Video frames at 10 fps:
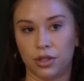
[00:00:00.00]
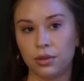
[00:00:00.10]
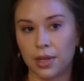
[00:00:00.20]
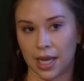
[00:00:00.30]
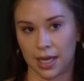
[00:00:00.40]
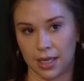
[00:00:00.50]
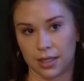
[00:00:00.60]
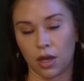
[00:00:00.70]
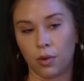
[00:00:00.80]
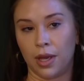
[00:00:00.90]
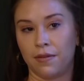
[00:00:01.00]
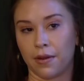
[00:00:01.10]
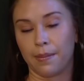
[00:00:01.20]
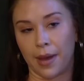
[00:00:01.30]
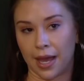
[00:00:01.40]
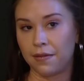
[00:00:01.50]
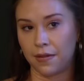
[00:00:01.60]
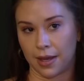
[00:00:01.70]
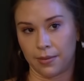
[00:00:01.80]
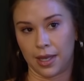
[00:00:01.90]
two days away from my
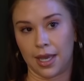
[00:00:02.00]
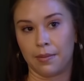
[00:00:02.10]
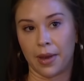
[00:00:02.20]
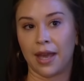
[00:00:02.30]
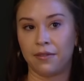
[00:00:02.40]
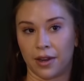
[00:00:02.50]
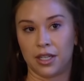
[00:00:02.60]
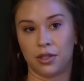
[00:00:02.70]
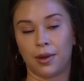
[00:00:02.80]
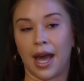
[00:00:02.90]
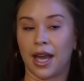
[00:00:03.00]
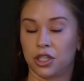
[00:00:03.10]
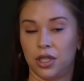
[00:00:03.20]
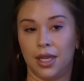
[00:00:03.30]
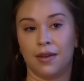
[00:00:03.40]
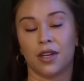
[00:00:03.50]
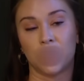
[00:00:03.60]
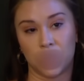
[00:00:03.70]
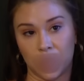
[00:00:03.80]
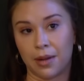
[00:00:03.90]
family and my friends who actually give a
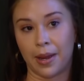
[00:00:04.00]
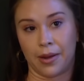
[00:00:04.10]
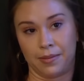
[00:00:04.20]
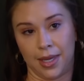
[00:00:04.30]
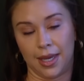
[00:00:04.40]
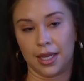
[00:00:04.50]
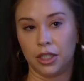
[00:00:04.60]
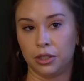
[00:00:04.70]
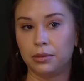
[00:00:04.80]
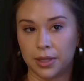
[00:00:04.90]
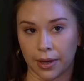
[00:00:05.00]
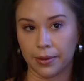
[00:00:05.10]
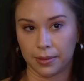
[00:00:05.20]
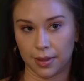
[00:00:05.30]
shit about me, and you don't.